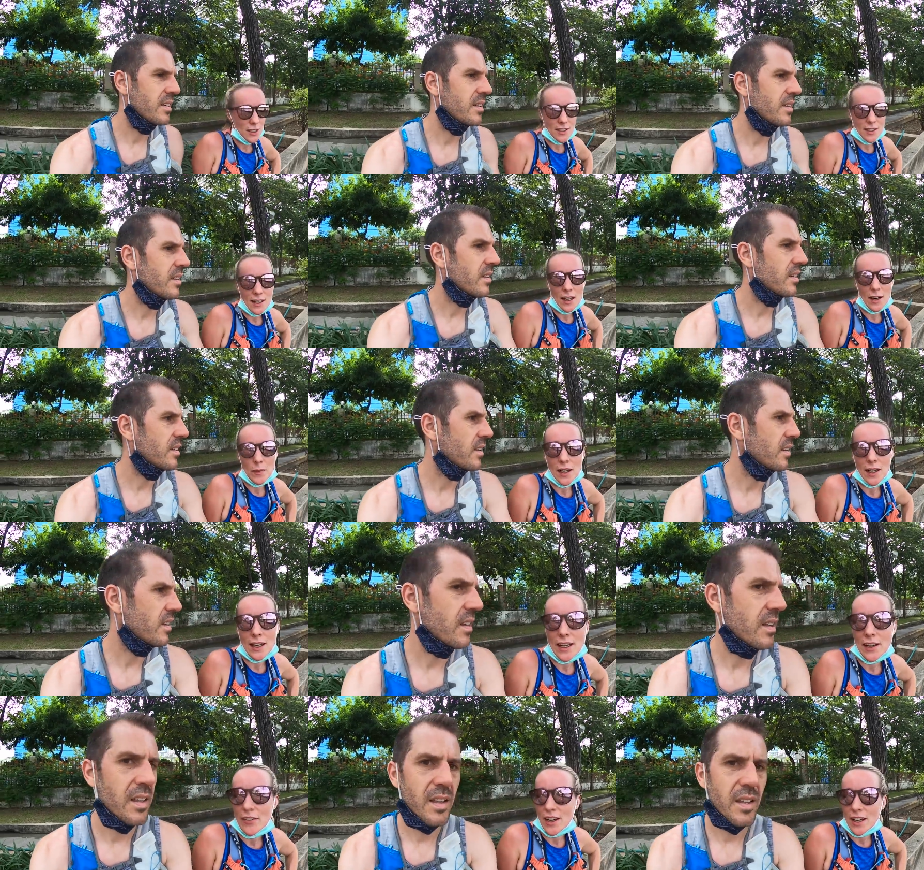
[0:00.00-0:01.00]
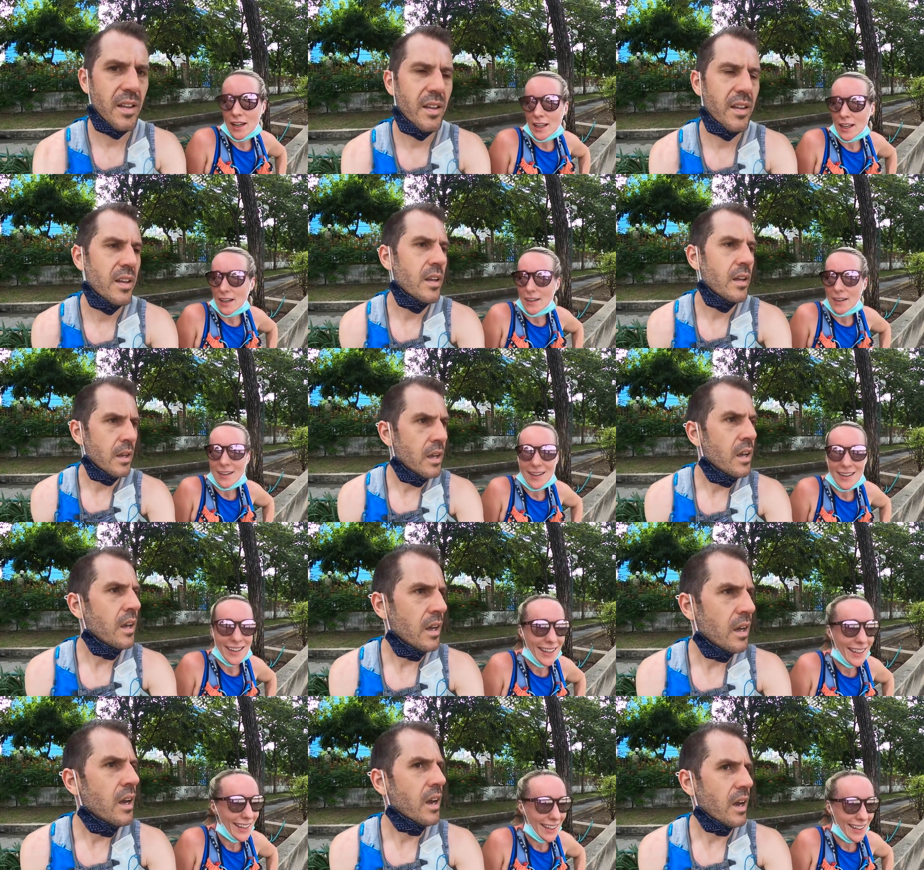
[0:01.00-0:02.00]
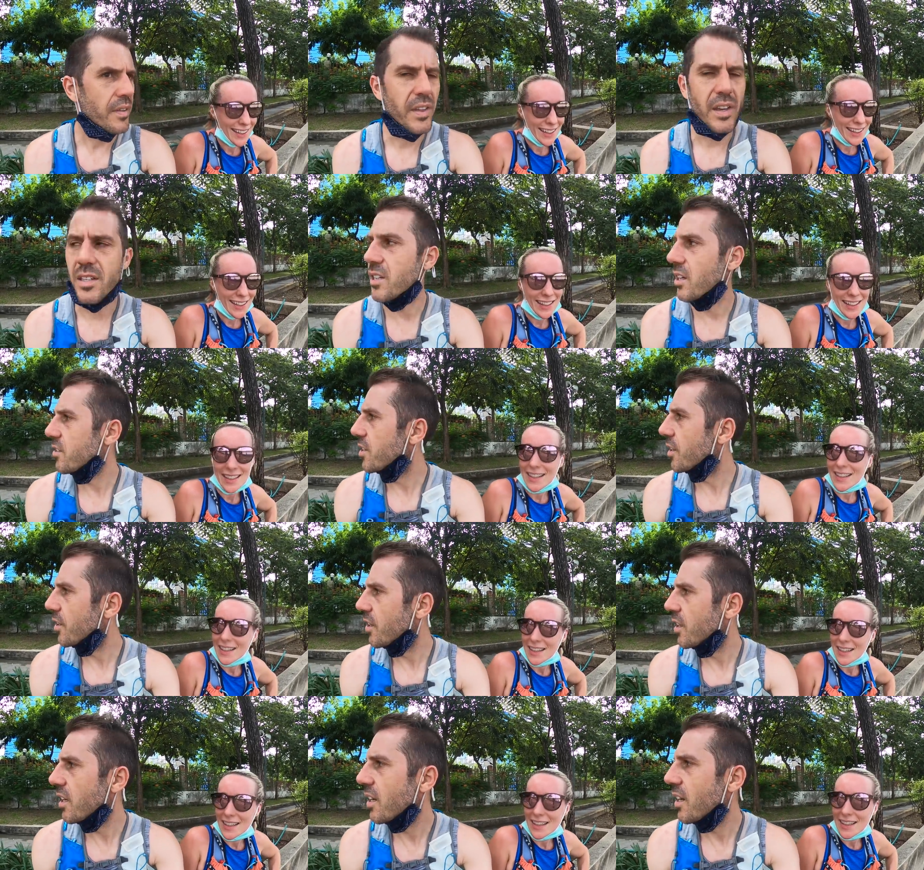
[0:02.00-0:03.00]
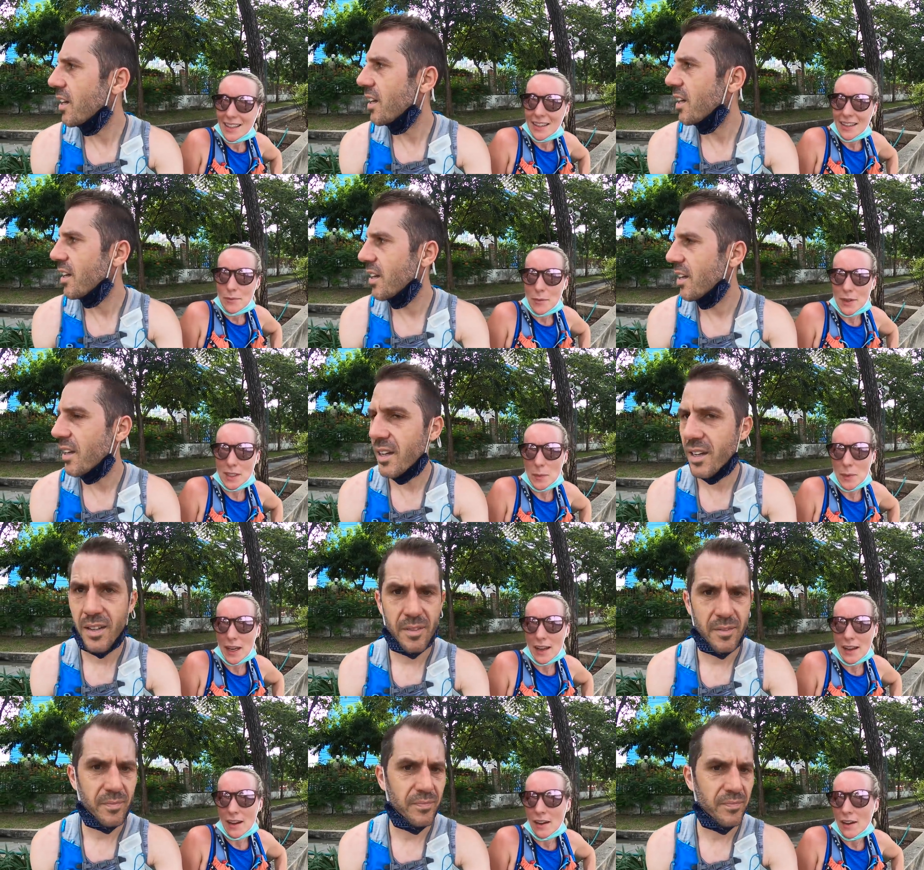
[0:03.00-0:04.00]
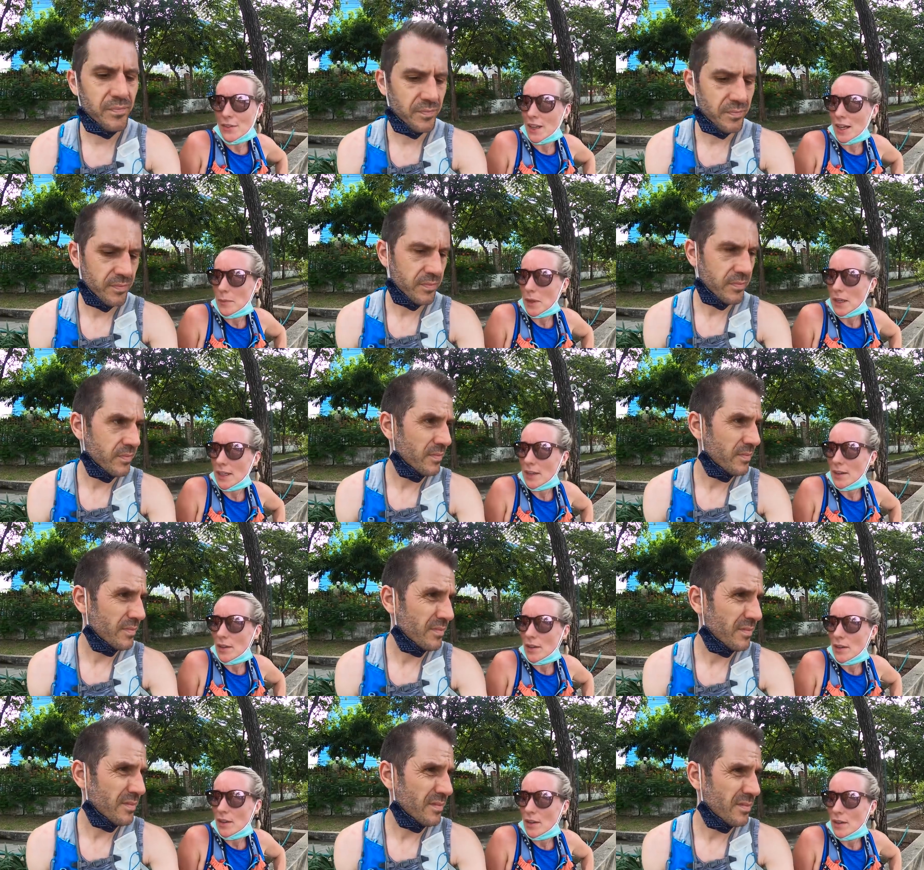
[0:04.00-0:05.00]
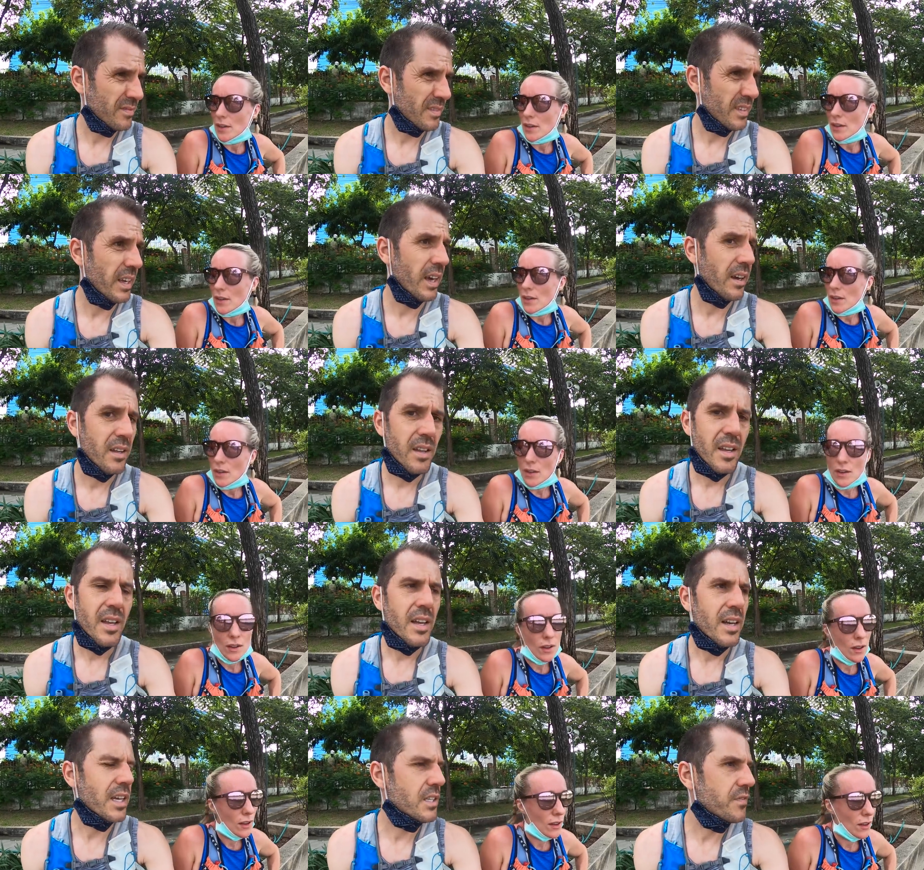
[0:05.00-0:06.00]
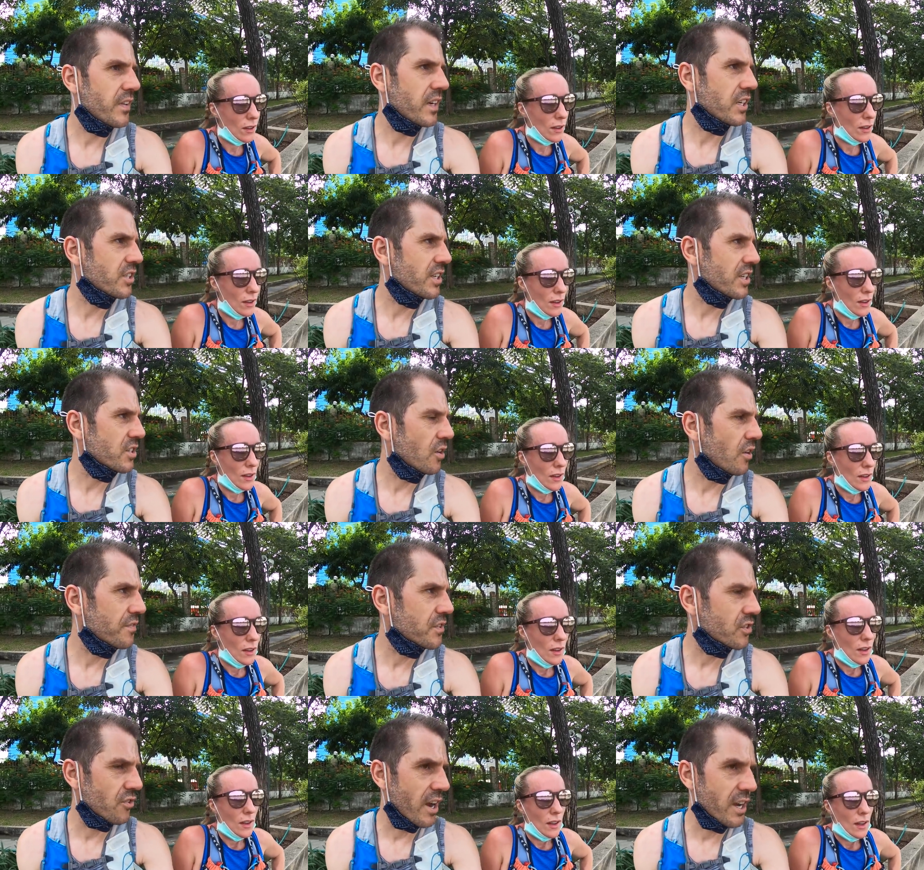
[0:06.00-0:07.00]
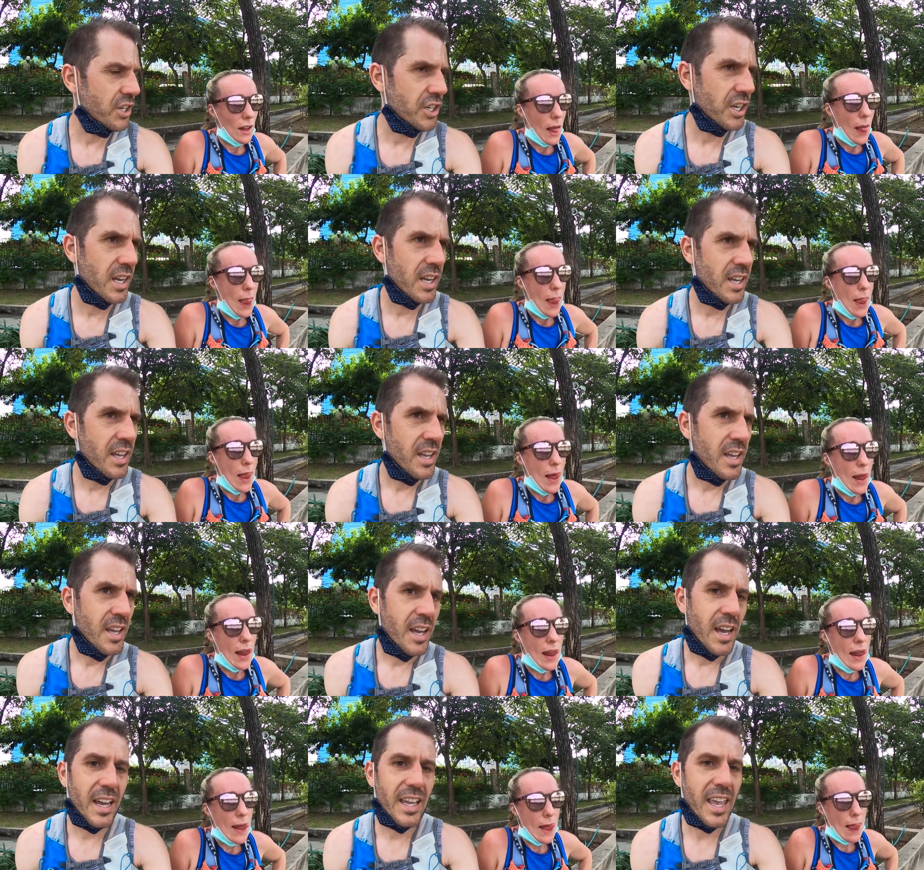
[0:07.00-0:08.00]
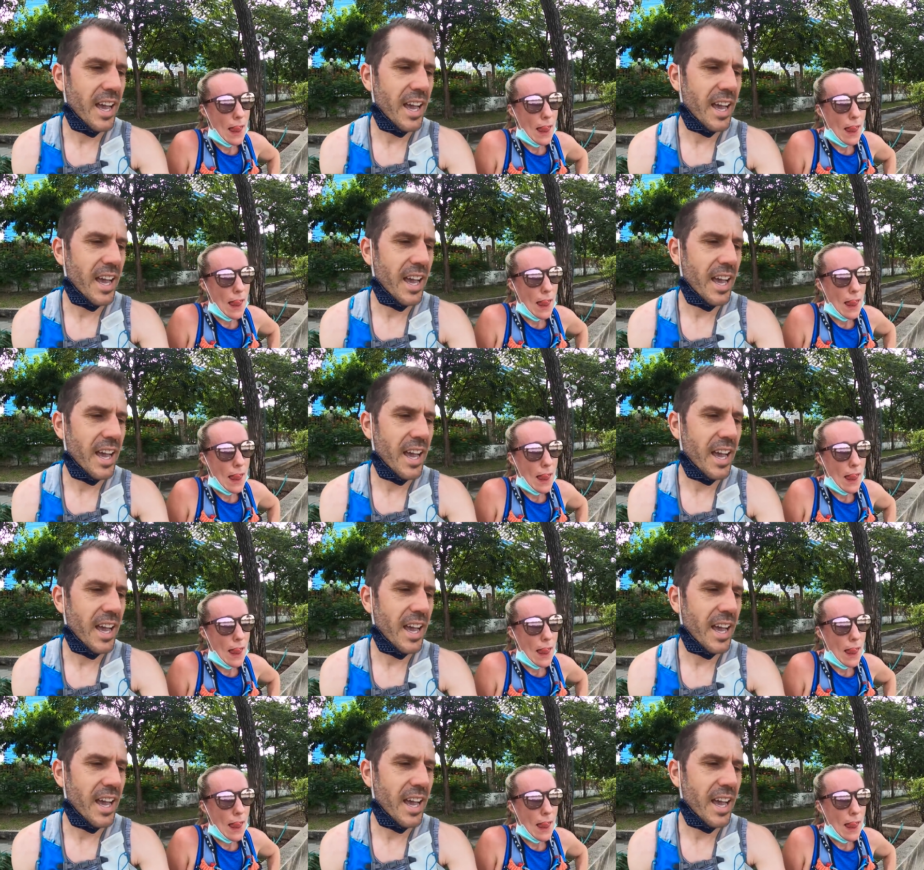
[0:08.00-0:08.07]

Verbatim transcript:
Speaker 1: Just to come earlier and earlier.
Speaker 2: I think so too.
Speaker 1: Must be like 9:30 by now.
Speaker 2: Yeah. Let's finish this off, stretch, and